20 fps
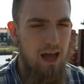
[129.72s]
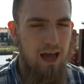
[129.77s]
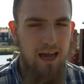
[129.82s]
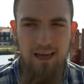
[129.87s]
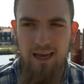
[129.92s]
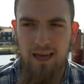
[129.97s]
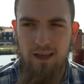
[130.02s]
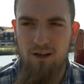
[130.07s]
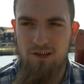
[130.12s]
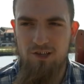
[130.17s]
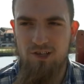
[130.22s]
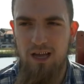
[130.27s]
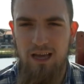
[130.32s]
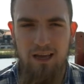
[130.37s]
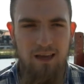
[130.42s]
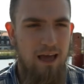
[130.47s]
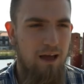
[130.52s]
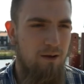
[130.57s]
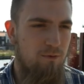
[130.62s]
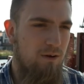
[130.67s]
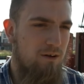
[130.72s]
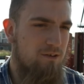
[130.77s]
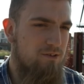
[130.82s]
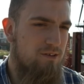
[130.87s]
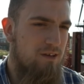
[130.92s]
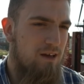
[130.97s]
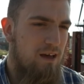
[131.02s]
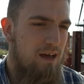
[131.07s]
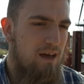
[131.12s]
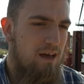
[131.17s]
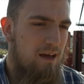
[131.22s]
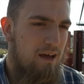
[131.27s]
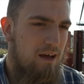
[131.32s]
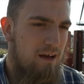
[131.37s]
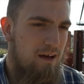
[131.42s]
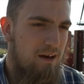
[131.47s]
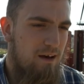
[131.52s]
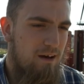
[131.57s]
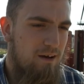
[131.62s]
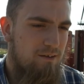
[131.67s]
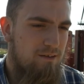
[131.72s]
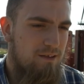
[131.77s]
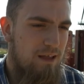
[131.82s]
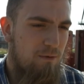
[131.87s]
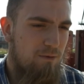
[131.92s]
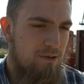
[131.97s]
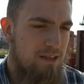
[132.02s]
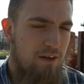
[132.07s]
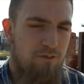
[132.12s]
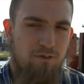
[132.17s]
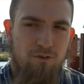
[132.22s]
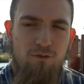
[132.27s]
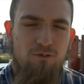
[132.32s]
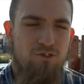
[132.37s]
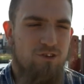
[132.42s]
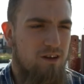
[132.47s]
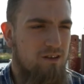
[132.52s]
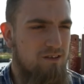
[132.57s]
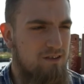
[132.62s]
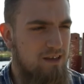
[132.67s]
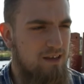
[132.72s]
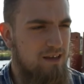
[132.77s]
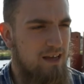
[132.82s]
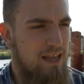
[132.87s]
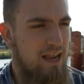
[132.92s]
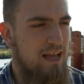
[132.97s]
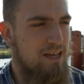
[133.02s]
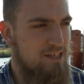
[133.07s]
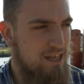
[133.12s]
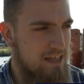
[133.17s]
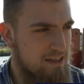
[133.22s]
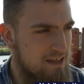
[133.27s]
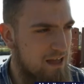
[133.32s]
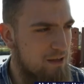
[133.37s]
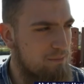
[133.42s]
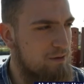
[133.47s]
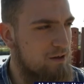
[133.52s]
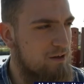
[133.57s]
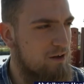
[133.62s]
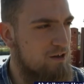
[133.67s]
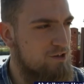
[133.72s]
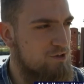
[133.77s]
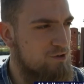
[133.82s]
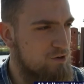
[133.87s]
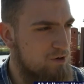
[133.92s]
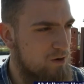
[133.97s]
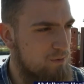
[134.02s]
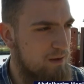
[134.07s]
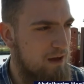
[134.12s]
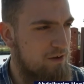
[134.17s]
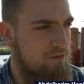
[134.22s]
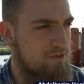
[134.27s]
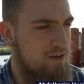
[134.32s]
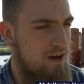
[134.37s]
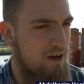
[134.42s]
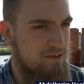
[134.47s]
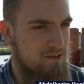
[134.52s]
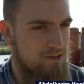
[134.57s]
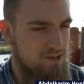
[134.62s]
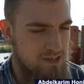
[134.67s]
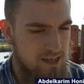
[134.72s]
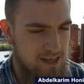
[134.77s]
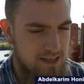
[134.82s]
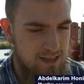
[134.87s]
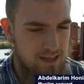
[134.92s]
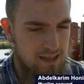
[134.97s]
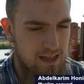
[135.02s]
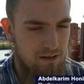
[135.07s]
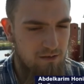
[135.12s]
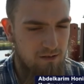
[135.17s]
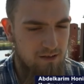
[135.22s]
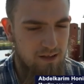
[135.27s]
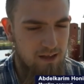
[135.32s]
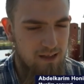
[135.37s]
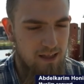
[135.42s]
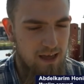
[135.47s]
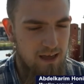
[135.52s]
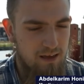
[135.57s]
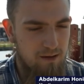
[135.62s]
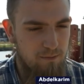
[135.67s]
I cannot say, they will never do something. And I said that because Europe have to understand that they